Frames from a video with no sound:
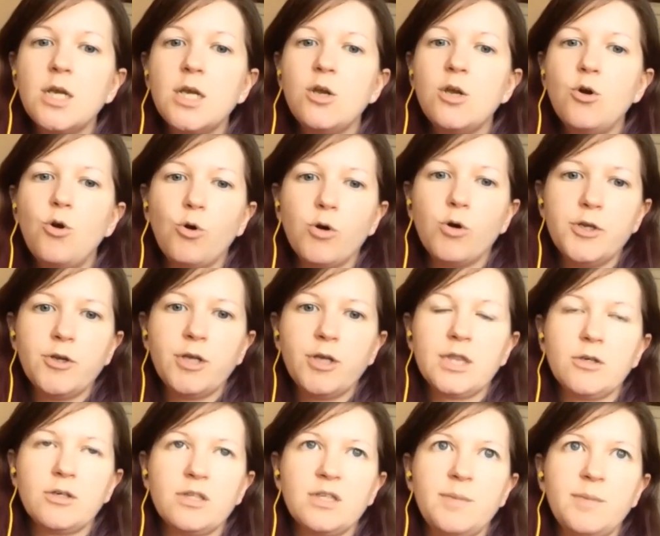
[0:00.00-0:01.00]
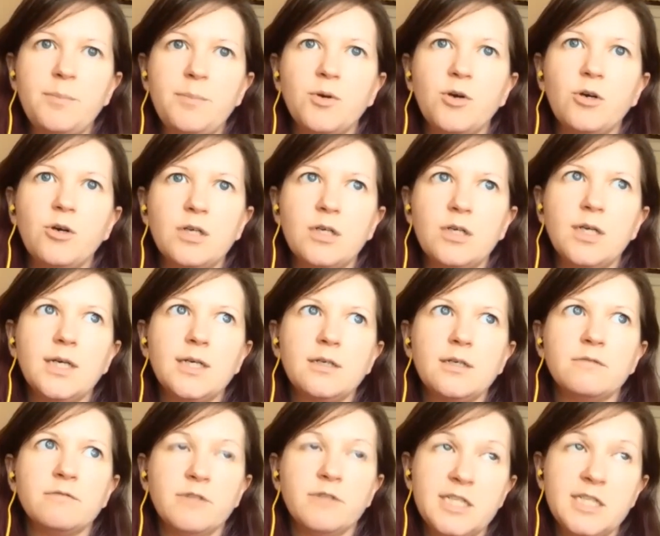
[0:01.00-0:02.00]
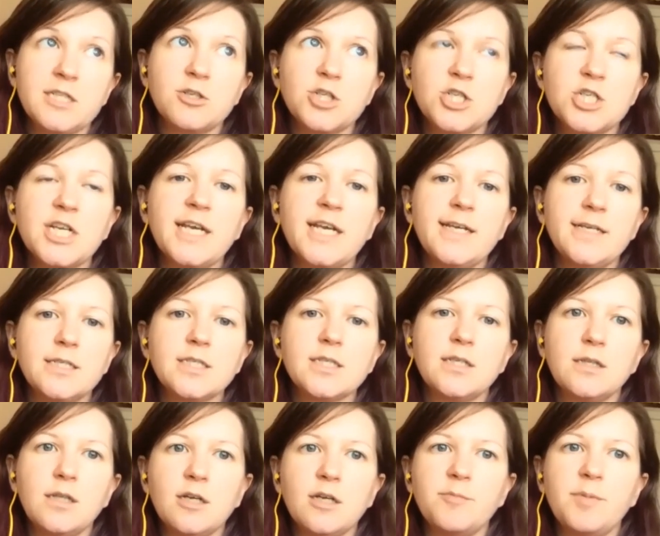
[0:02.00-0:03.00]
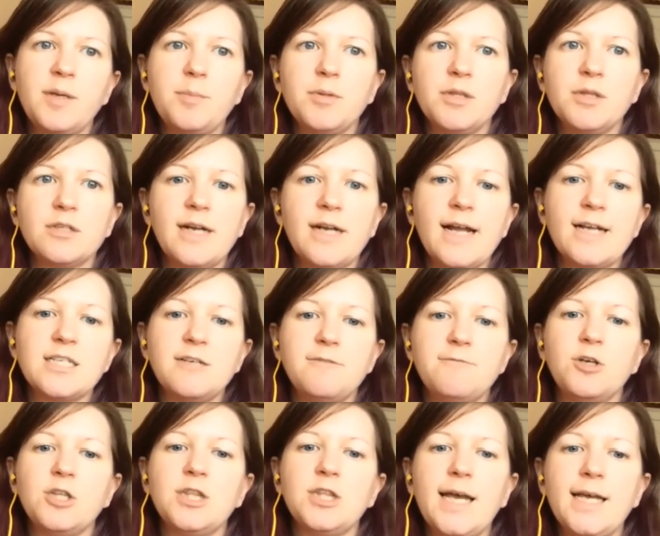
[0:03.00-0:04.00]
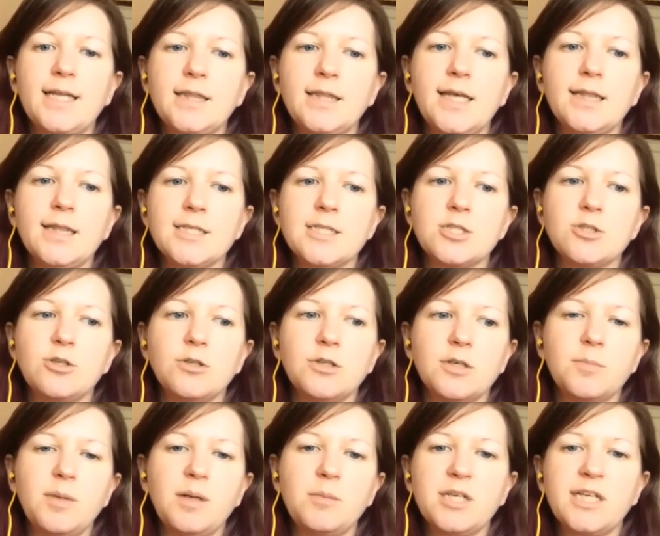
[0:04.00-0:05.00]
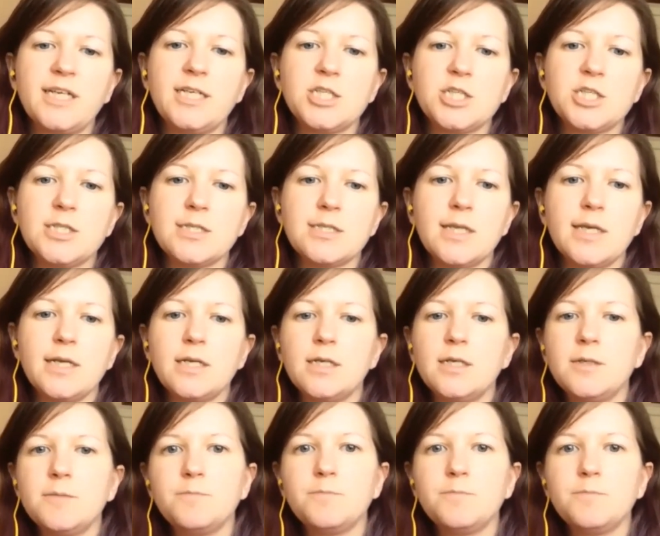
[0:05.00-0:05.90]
or you can look them up on ResearchGate. A lot of people are active on that and they list all their publications there.